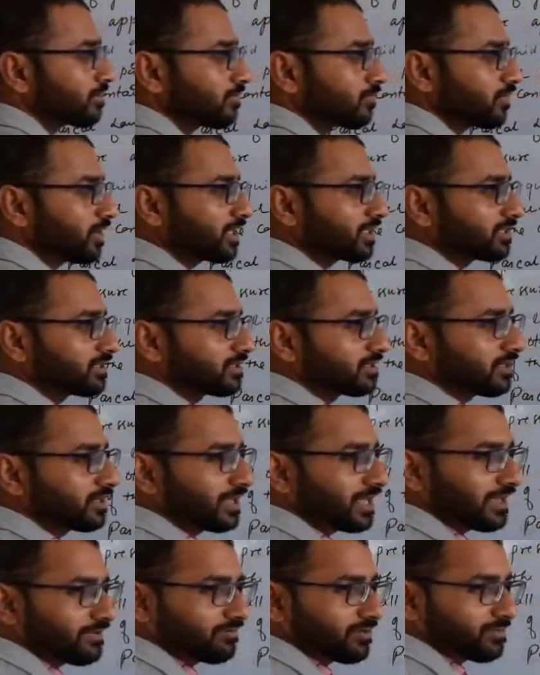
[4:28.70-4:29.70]
what?
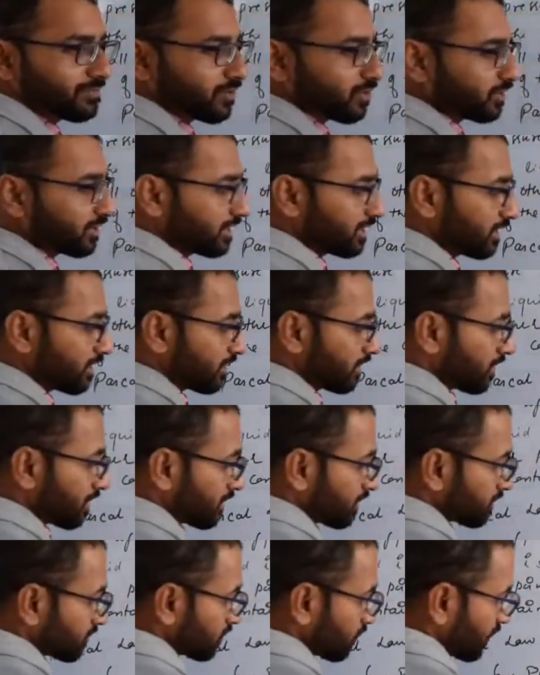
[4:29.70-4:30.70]
F upon A.
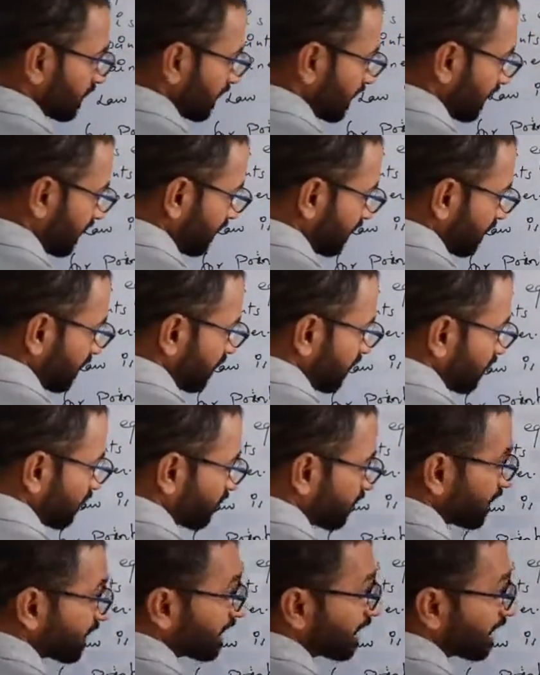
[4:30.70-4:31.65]
So here we